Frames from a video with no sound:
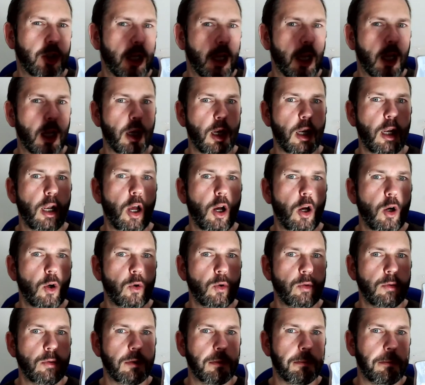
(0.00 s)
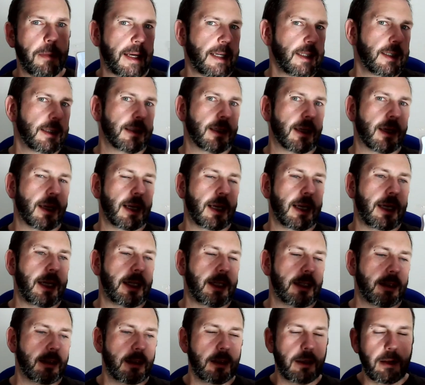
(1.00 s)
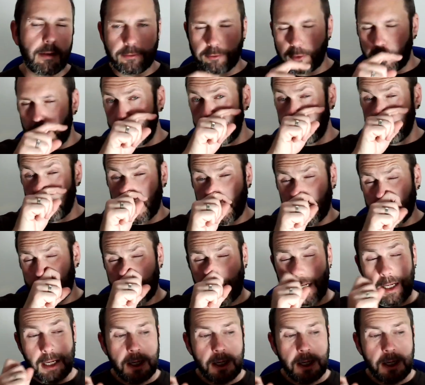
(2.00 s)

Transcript: cologne, masculine fragrance.